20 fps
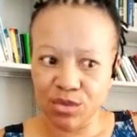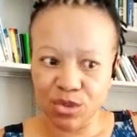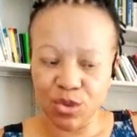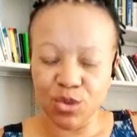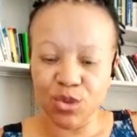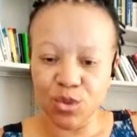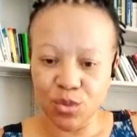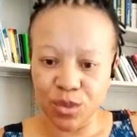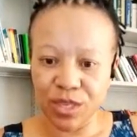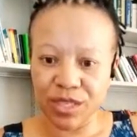
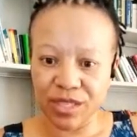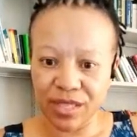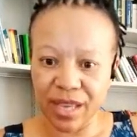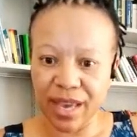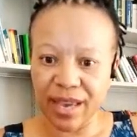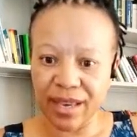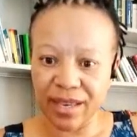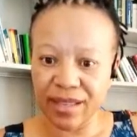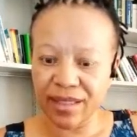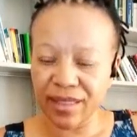should we
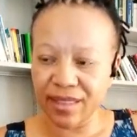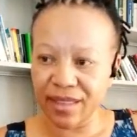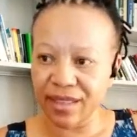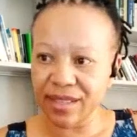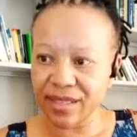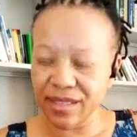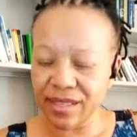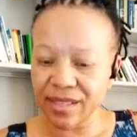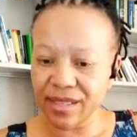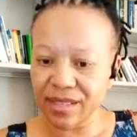say
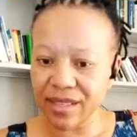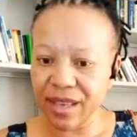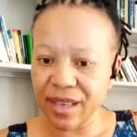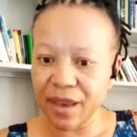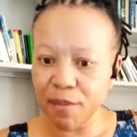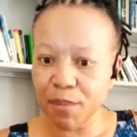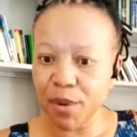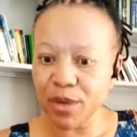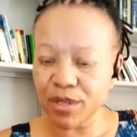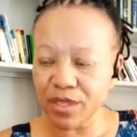this is
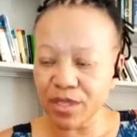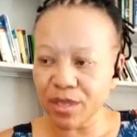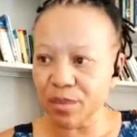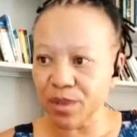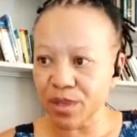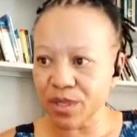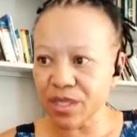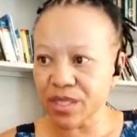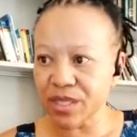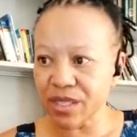a
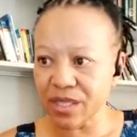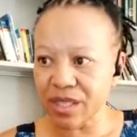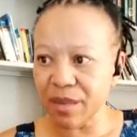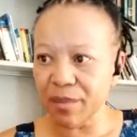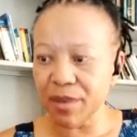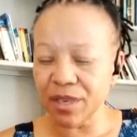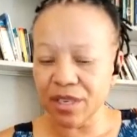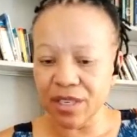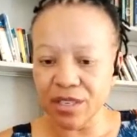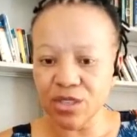possible
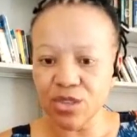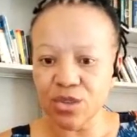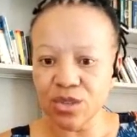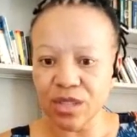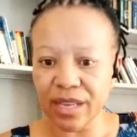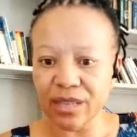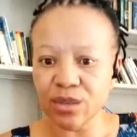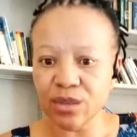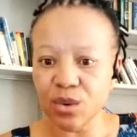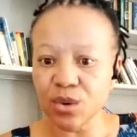systemic issue
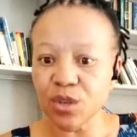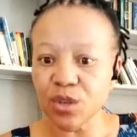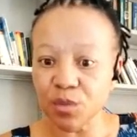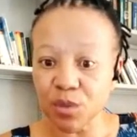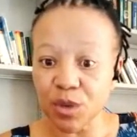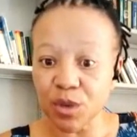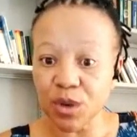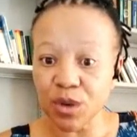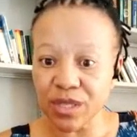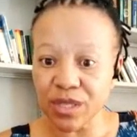that
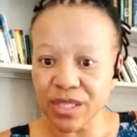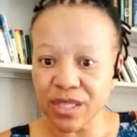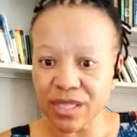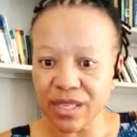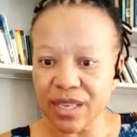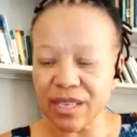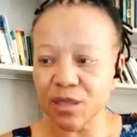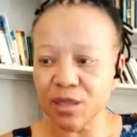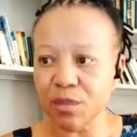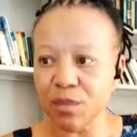could be
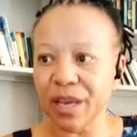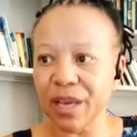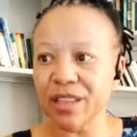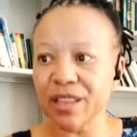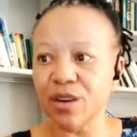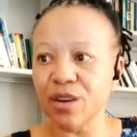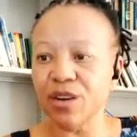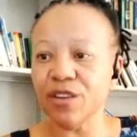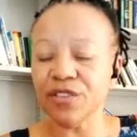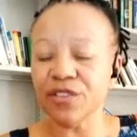considered
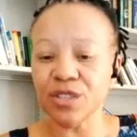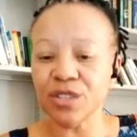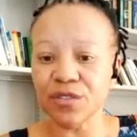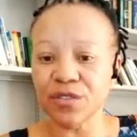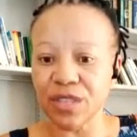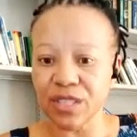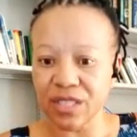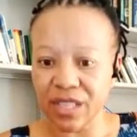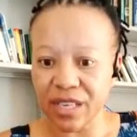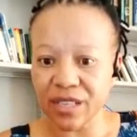by the Office
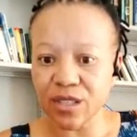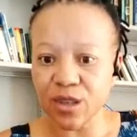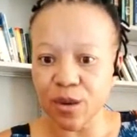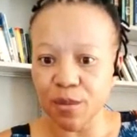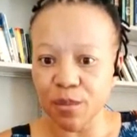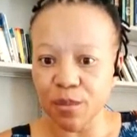of the Tax